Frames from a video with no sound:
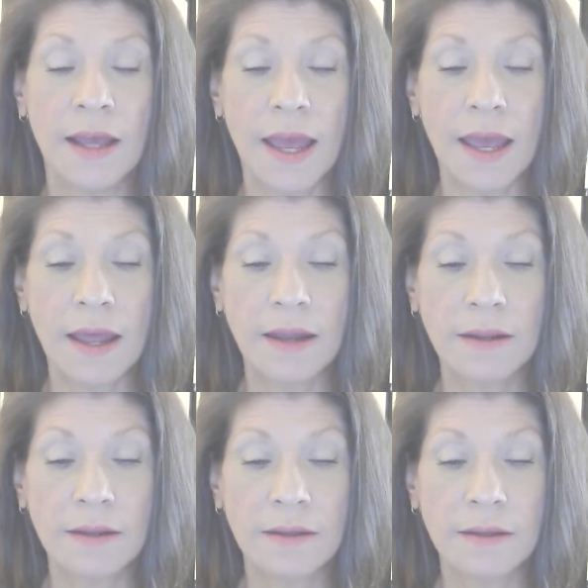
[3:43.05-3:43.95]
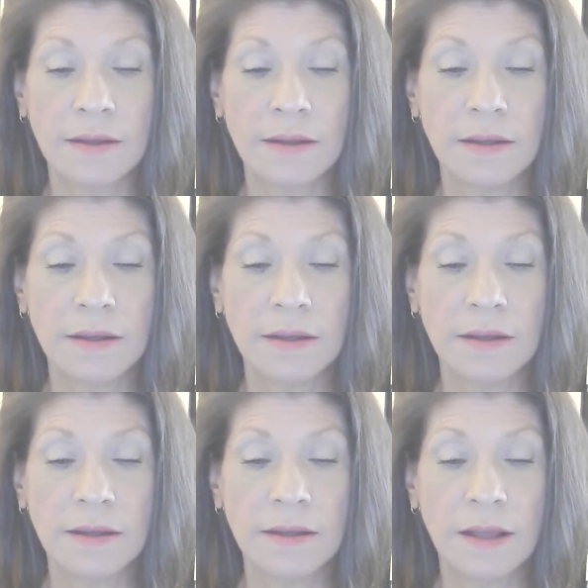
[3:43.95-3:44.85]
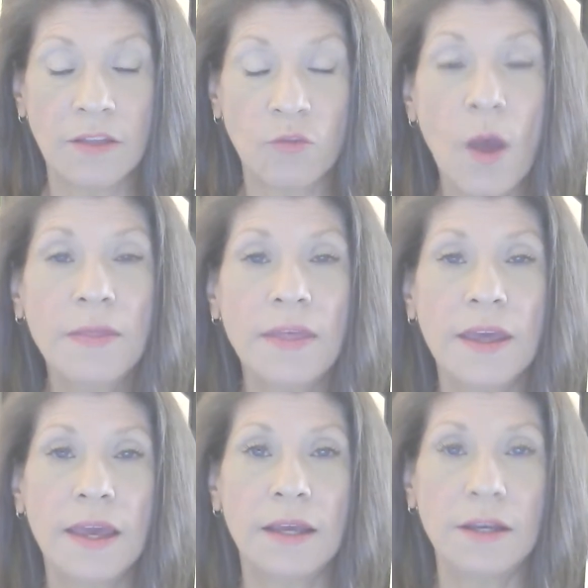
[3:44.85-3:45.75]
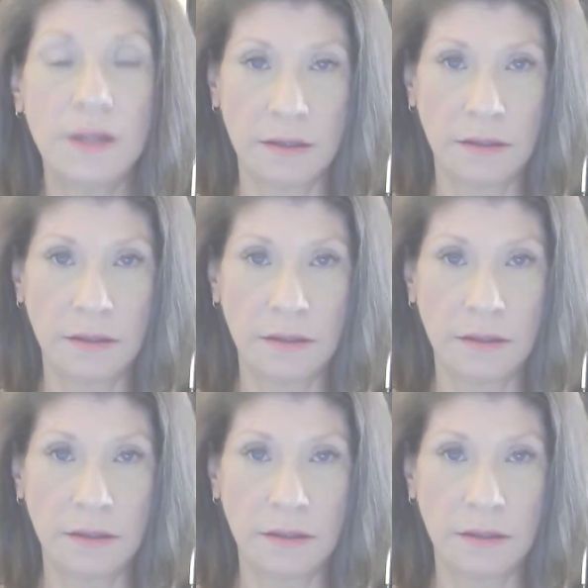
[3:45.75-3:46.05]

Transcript: And it's one thing